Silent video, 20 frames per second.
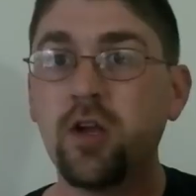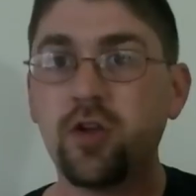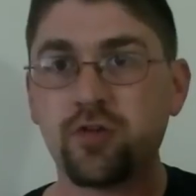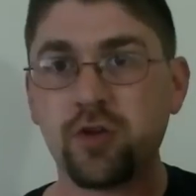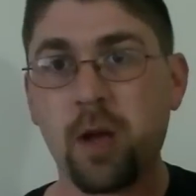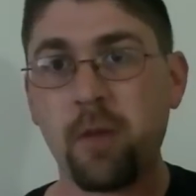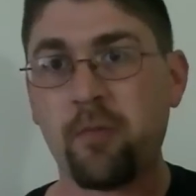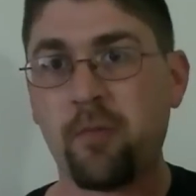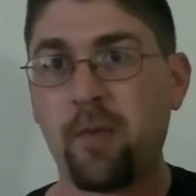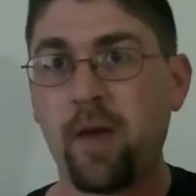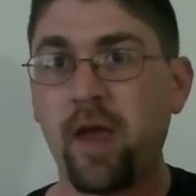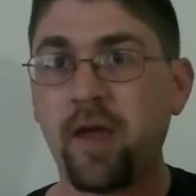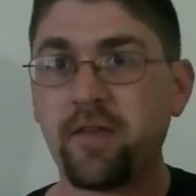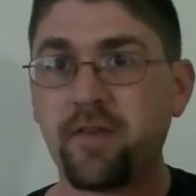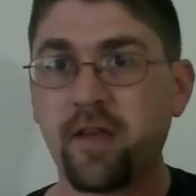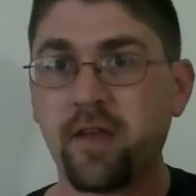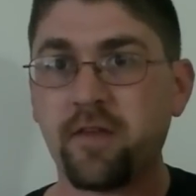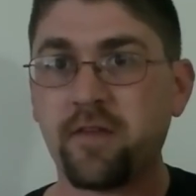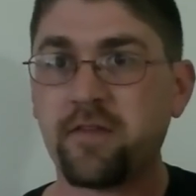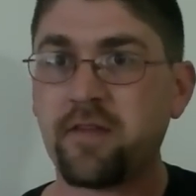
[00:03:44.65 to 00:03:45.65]
drops
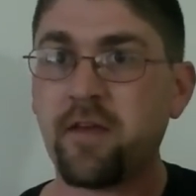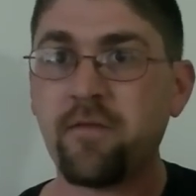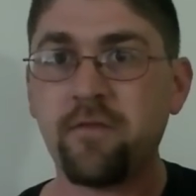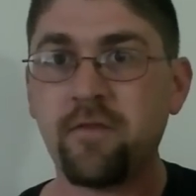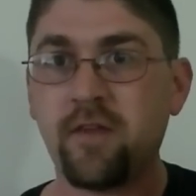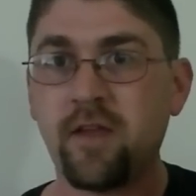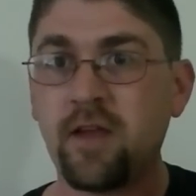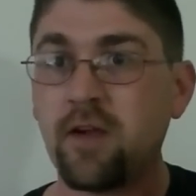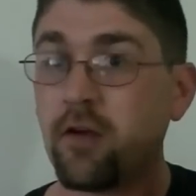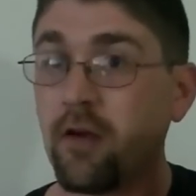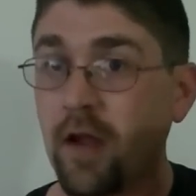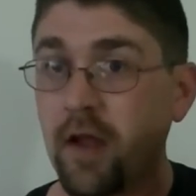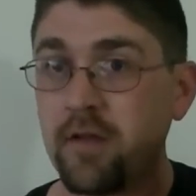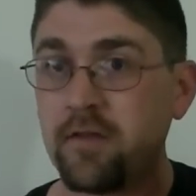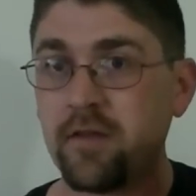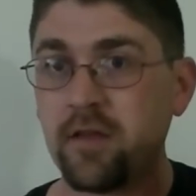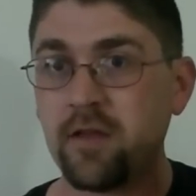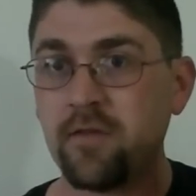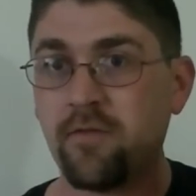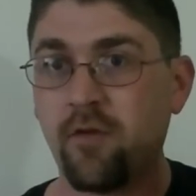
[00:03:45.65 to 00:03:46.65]
past that 17 or
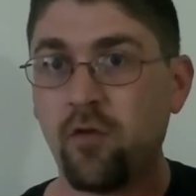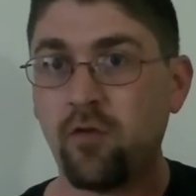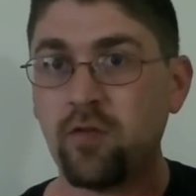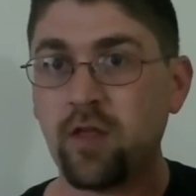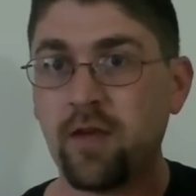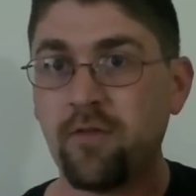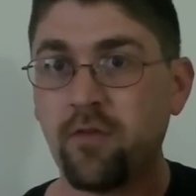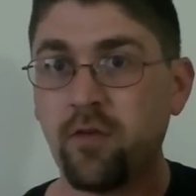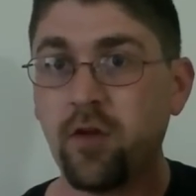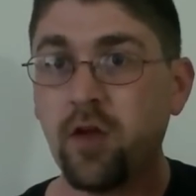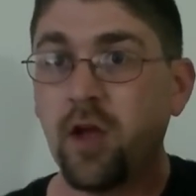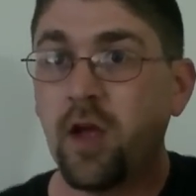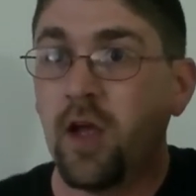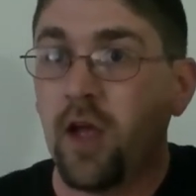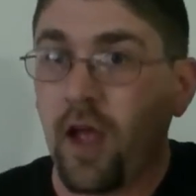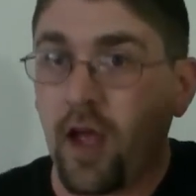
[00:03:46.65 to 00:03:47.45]
18 volt level,